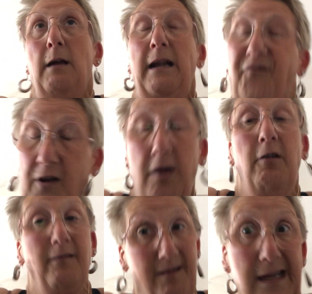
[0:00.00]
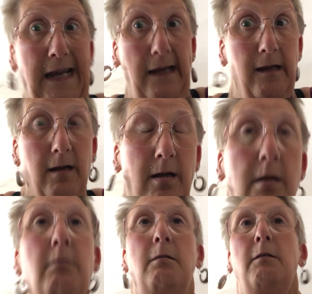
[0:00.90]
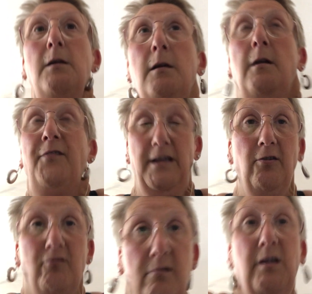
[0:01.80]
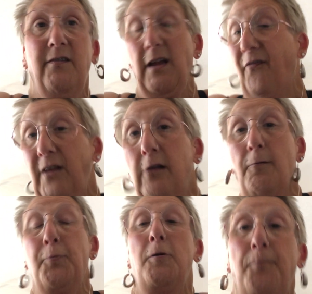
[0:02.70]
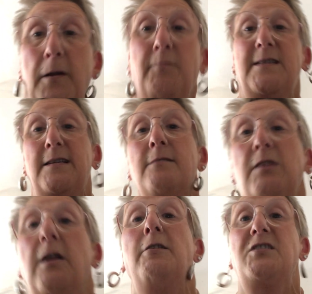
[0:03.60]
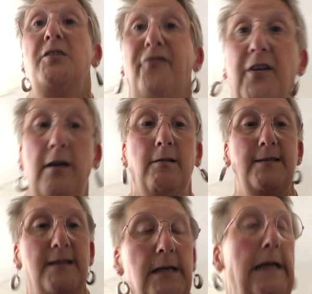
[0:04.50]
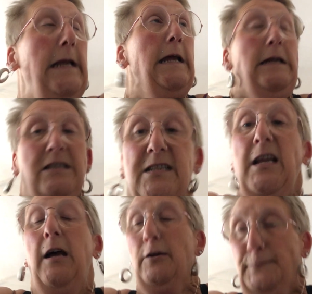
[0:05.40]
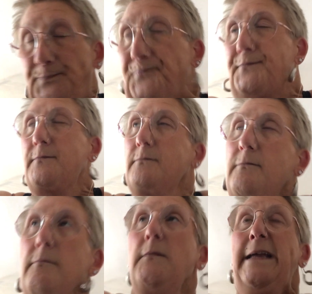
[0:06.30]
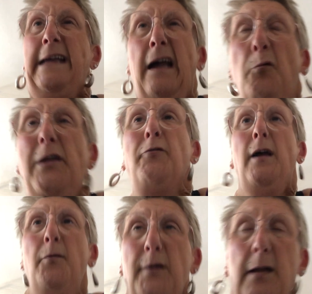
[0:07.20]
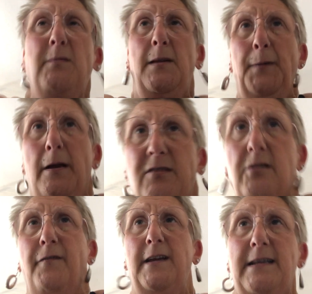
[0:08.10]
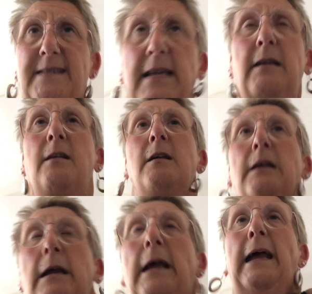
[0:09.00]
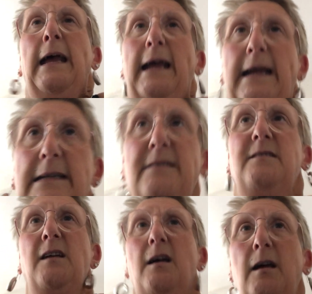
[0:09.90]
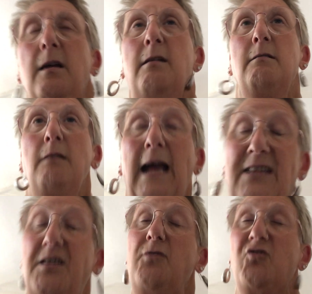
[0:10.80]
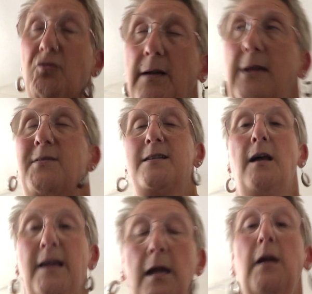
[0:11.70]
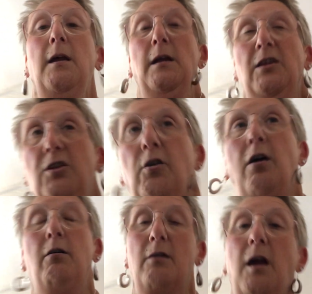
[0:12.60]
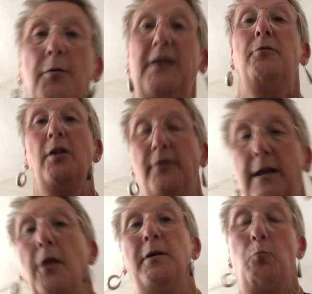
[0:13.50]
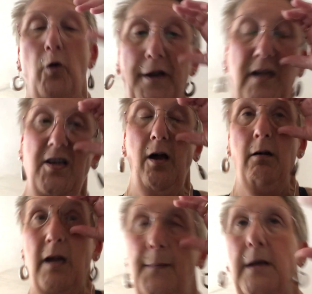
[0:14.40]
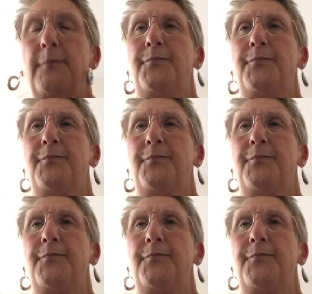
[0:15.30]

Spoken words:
and if you can't think, then you've definitely got problems. You're going too fast. So yeah, I went up to the post office, and as usual, it was like, you can't go in, you can only go in one at a time.